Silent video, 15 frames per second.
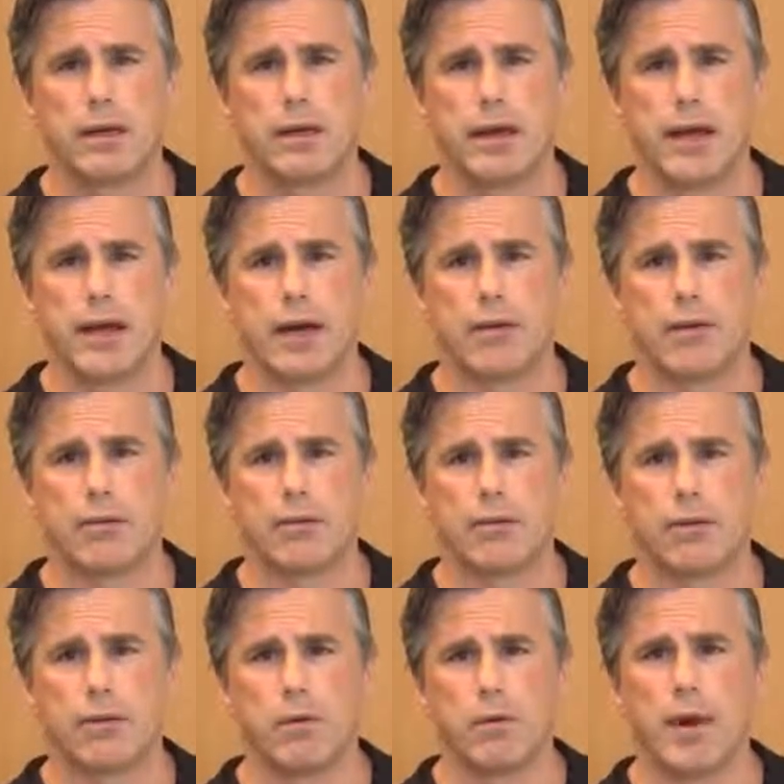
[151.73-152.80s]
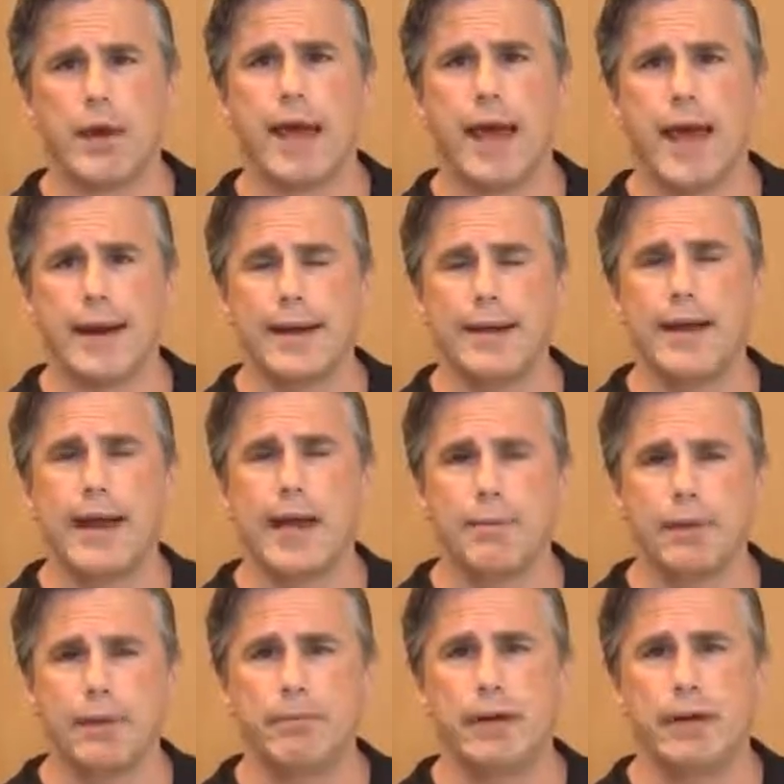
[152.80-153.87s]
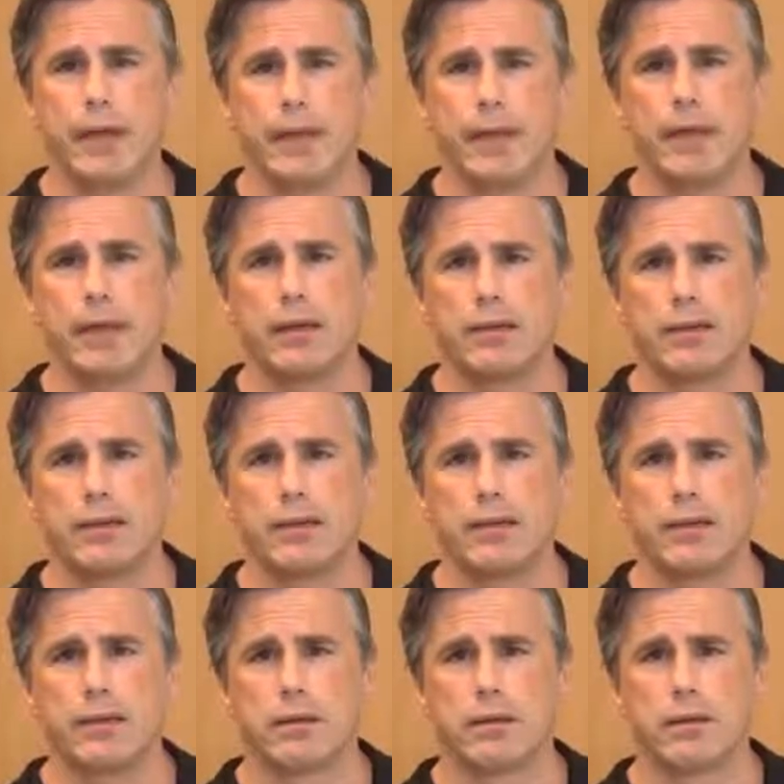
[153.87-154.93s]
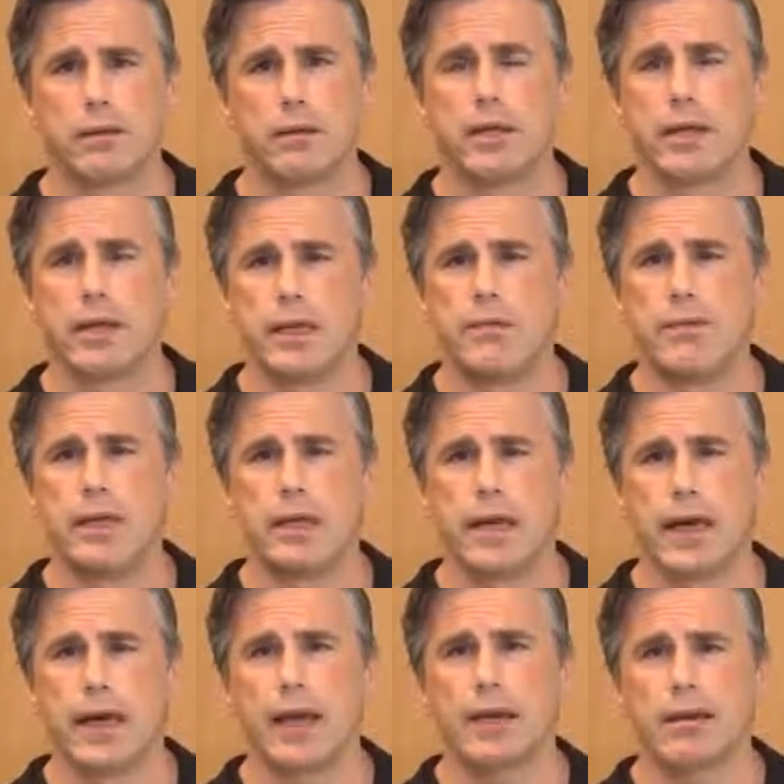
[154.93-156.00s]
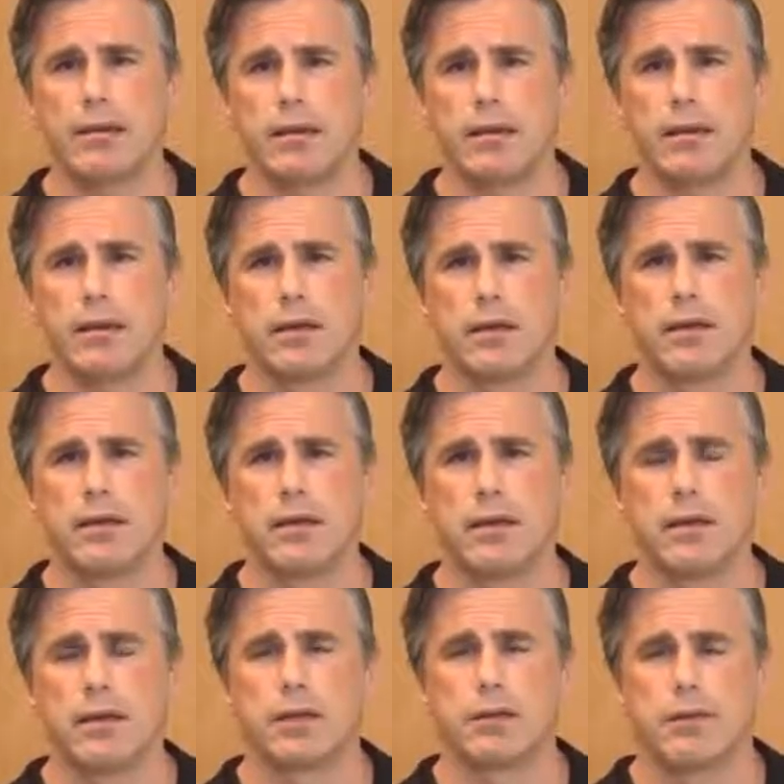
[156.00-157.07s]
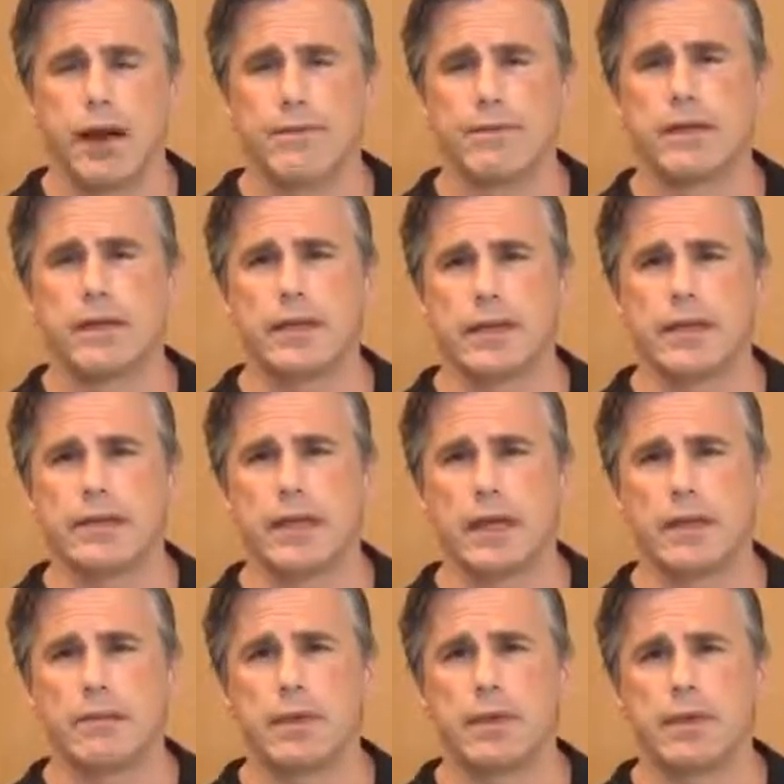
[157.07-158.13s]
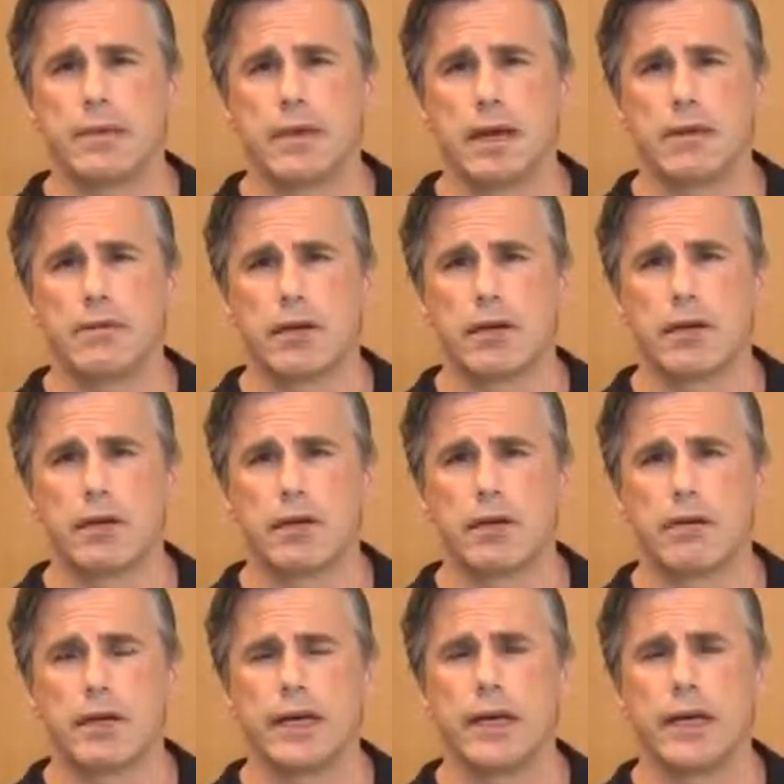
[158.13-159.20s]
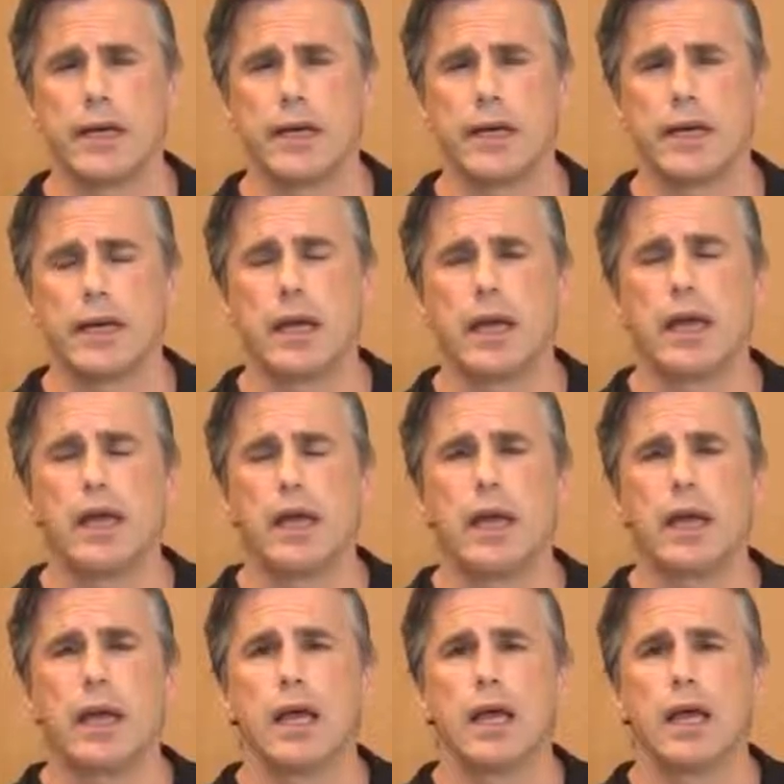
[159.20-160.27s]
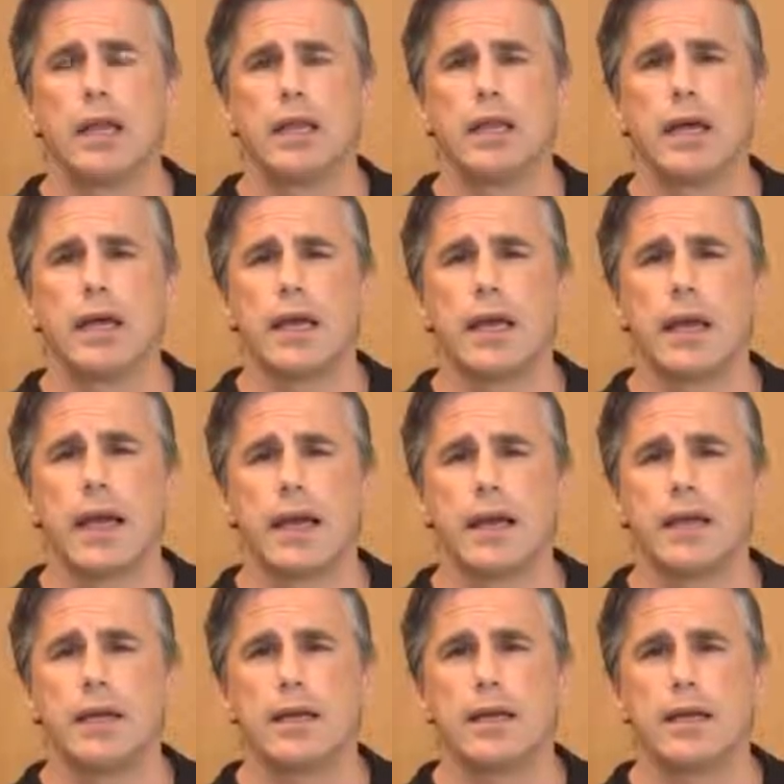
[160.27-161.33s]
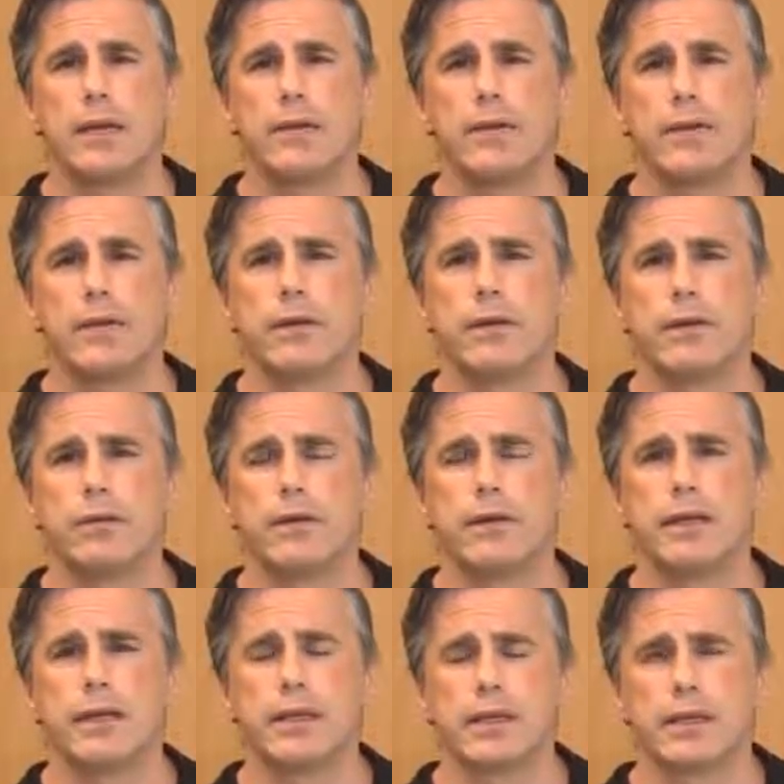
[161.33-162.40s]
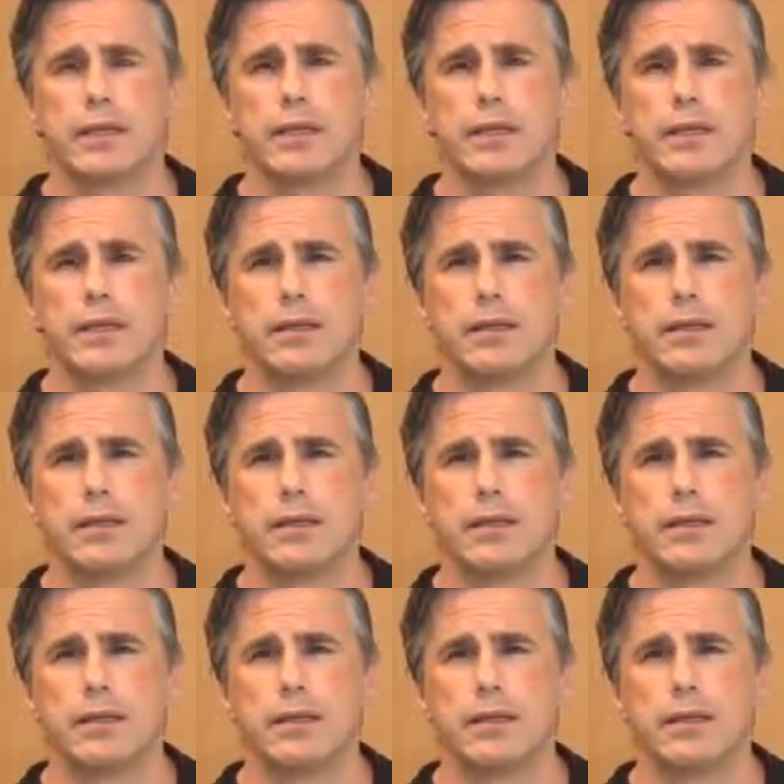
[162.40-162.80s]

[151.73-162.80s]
Now, what hadn't happened by then, when he began drafting this statement exonerating Hillary? They hadn't interviewed Hillary Clinton.